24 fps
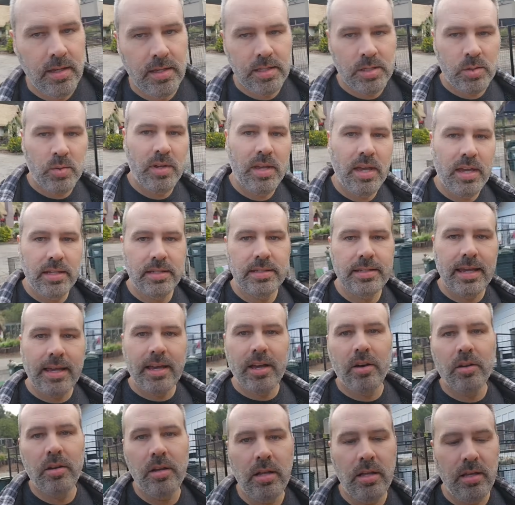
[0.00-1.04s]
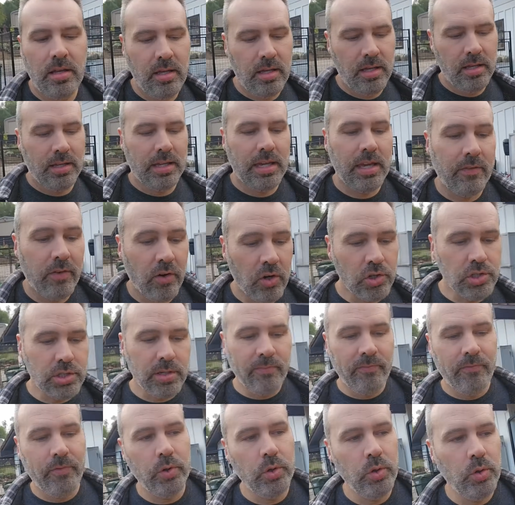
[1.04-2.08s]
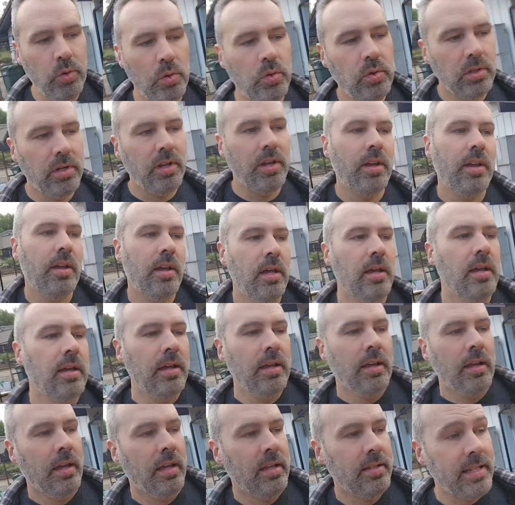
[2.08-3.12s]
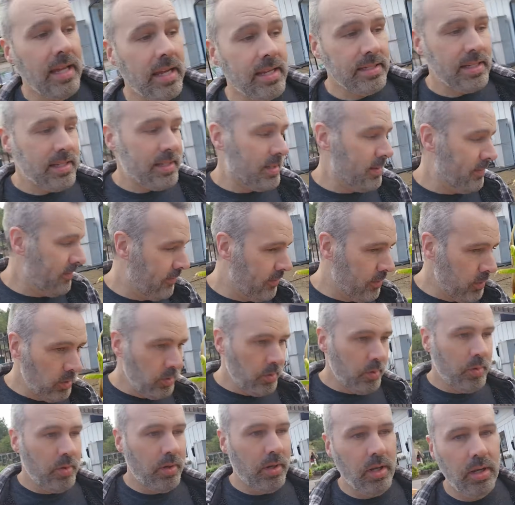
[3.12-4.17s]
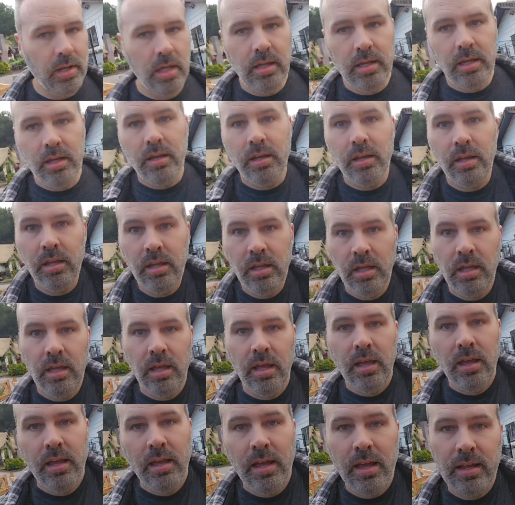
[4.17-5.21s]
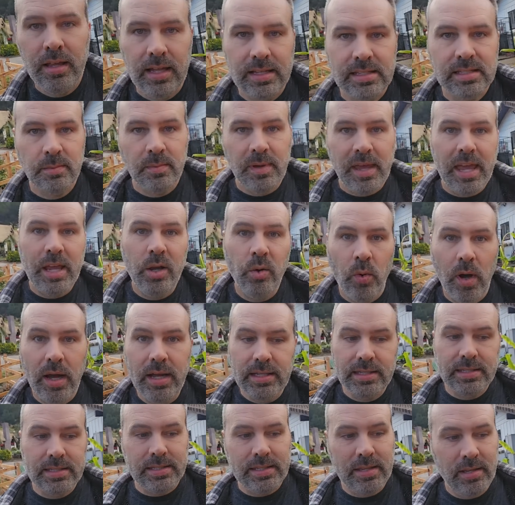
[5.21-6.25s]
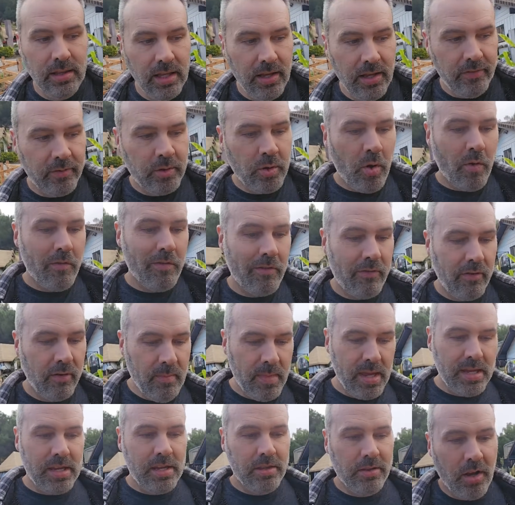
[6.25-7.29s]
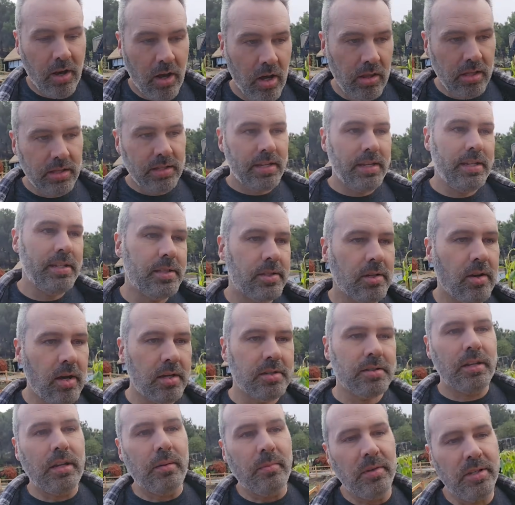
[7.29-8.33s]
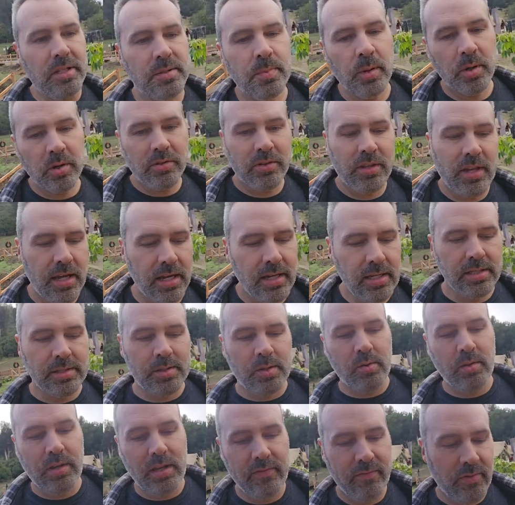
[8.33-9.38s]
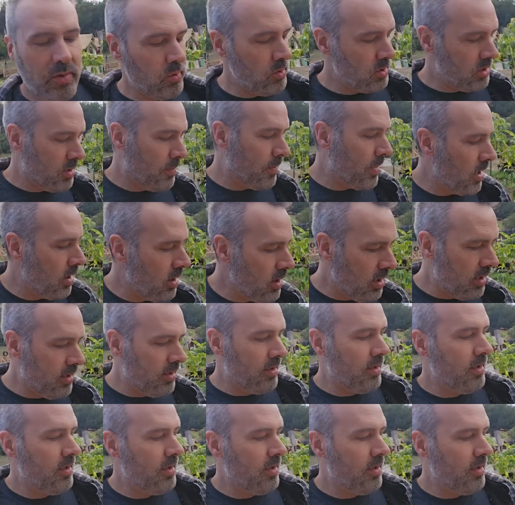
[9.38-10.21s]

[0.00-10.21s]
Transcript: So head down, give her some food, Daisy some food. I got some egg whites left over from making the hollandaise sauce on Emily's birthday, so I'll give those to Bella.